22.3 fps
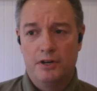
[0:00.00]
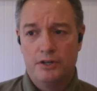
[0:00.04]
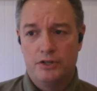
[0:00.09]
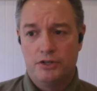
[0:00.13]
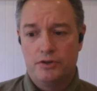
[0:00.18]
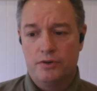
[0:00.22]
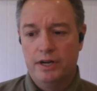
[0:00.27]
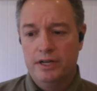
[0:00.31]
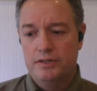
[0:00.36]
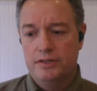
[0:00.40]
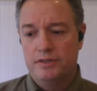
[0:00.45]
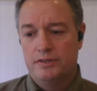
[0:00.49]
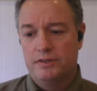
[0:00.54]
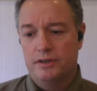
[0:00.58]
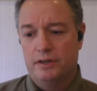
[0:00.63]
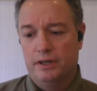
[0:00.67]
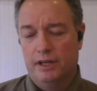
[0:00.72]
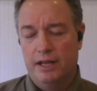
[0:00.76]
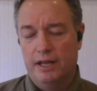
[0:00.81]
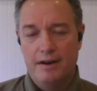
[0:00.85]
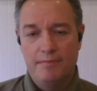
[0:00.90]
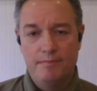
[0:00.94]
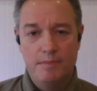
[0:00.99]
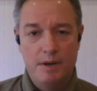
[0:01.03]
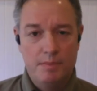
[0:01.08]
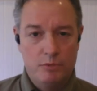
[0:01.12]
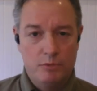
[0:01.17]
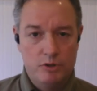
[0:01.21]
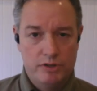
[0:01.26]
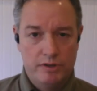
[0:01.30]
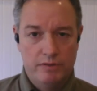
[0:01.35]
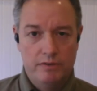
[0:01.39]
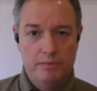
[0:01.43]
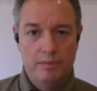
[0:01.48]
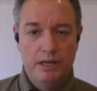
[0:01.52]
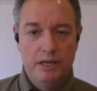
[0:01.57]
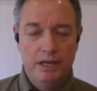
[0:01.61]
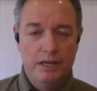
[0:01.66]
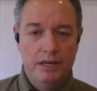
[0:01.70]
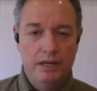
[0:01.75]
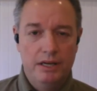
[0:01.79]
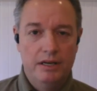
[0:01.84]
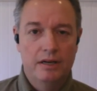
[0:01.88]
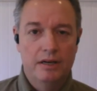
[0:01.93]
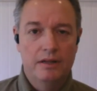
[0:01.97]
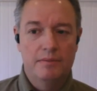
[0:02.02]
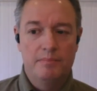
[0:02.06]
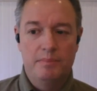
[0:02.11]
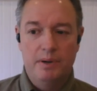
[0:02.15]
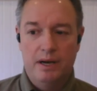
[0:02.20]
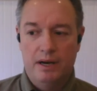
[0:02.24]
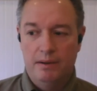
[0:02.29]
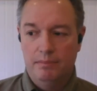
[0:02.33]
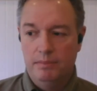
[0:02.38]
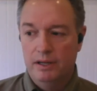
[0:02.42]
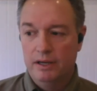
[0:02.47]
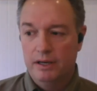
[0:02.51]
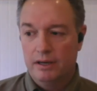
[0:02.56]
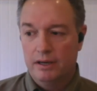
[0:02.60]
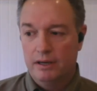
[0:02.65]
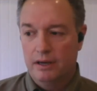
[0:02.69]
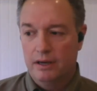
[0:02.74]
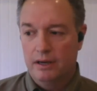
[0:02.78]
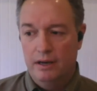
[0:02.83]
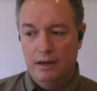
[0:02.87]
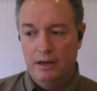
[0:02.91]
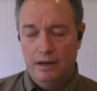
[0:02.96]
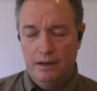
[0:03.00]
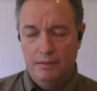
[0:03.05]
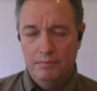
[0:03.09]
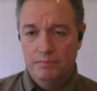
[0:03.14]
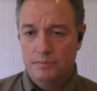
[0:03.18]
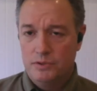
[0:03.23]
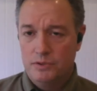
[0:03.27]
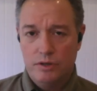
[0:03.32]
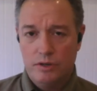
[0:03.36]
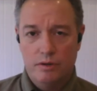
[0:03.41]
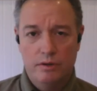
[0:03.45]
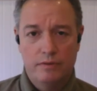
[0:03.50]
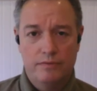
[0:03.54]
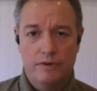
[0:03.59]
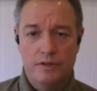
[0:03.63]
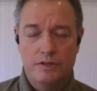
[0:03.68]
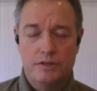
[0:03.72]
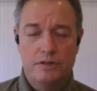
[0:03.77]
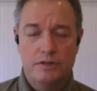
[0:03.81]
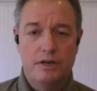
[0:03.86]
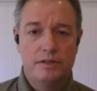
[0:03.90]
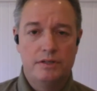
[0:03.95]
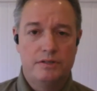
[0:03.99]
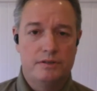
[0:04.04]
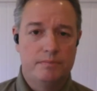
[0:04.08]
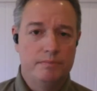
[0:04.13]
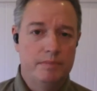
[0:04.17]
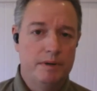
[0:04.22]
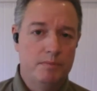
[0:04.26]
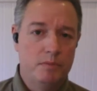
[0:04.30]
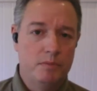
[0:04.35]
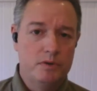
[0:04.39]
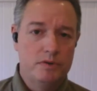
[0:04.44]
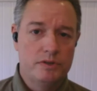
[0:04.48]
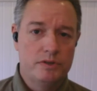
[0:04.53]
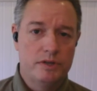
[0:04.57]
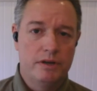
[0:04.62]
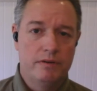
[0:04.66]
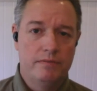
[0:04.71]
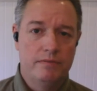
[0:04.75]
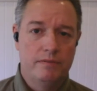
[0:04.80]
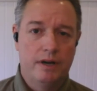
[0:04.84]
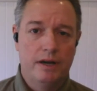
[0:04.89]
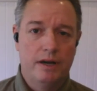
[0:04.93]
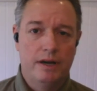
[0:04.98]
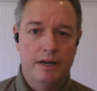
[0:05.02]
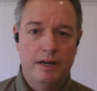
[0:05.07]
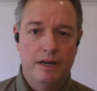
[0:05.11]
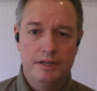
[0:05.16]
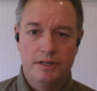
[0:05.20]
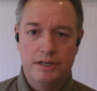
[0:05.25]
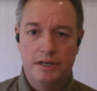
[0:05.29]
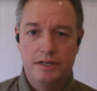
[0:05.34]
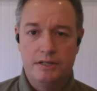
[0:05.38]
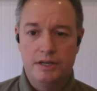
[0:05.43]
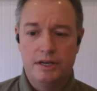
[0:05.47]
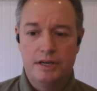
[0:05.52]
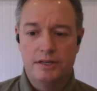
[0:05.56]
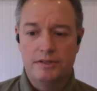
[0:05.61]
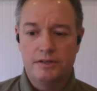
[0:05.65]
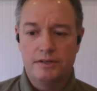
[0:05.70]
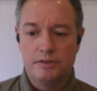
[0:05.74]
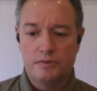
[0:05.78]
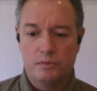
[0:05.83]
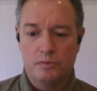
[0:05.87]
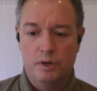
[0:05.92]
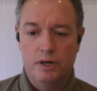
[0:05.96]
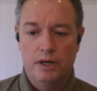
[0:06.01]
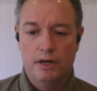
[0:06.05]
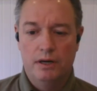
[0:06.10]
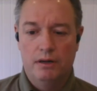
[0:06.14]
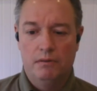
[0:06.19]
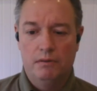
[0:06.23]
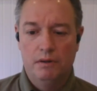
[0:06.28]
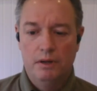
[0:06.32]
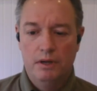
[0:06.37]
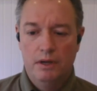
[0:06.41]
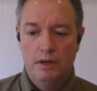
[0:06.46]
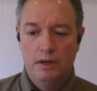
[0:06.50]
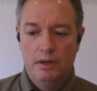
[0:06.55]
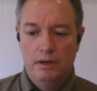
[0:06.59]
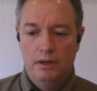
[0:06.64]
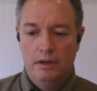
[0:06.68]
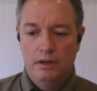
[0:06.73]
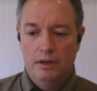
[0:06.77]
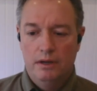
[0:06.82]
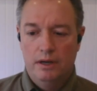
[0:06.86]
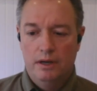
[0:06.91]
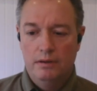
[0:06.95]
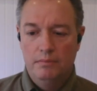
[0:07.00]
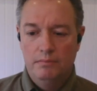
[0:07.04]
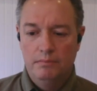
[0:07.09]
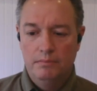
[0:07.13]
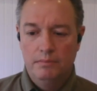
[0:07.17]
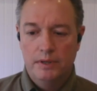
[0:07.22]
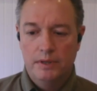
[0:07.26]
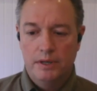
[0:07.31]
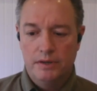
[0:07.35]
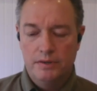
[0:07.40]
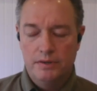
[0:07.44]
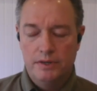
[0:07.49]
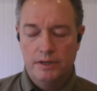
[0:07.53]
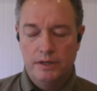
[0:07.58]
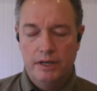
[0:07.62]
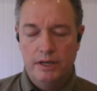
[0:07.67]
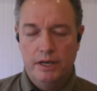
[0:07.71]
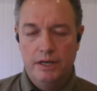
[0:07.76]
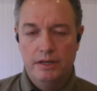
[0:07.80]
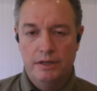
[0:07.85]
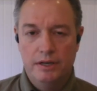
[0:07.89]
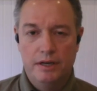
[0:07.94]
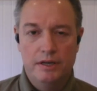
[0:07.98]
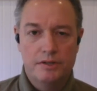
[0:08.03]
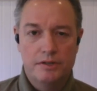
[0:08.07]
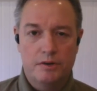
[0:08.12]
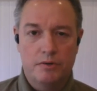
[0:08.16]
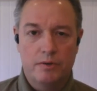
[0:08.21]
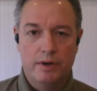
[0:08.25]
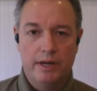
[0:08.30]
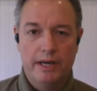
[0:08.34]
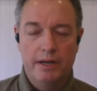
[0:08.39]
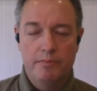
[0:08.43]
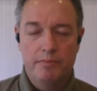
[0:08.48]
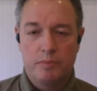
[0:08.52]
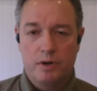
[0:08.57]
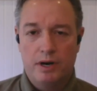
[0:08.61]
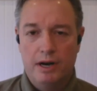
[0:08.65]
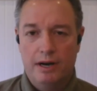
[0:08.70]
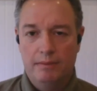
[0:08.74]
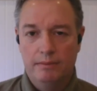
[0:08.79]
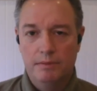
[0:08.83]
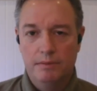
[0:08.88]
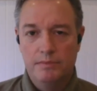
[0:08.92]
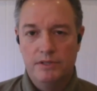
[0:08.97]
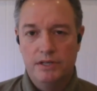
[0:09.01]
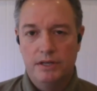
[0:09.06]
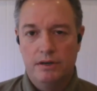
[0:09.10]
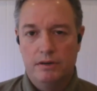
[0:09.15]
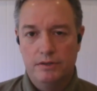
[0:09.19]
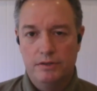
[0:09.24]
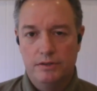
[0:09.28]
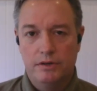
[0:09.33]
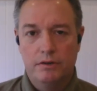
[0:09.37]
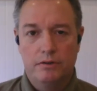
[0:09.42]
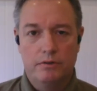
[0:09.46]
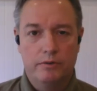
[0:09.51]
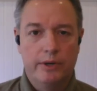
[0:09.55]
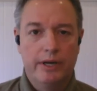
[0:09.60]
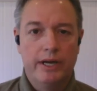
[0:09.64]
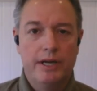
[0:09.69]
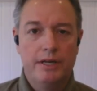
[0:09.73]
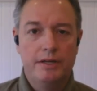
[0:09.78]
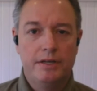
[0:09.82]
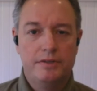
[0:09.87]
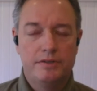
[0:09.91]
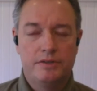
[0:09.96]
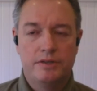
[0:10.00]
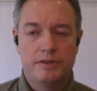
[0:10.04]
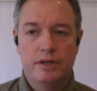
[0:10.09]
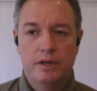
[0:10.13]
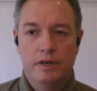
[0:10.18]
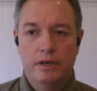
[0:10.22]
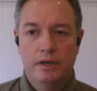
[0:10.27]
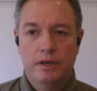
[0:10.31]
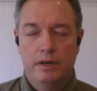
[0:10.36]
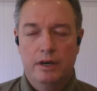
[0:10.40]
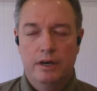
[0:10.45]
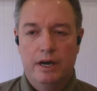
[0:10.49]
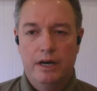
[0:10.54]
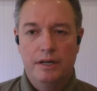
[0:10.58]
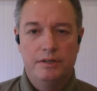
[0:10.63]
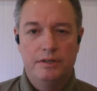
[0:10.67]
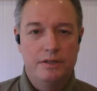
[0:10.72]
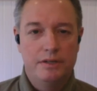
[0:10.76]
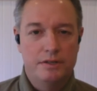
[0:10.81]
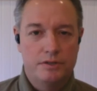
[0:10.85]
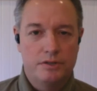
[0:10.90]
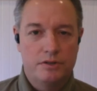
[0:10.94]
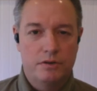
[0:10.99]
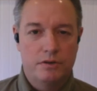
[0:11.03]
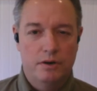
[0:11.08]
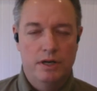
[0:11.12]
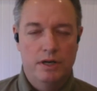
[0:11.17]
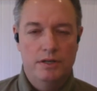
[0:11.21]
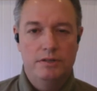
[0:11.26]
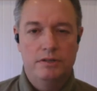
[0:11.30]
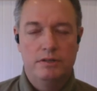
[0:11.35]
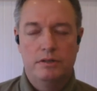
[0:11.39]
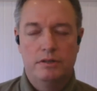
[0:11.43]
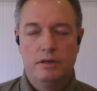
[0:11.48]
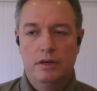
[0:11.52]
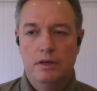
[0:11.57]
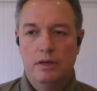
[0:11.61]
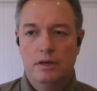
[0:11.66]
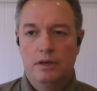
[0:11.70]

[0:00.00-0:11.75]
frustrates a lot of members of the media, the public. I'm sure it frustrates some members of HHS as well, because it does create problems. It also creates distrust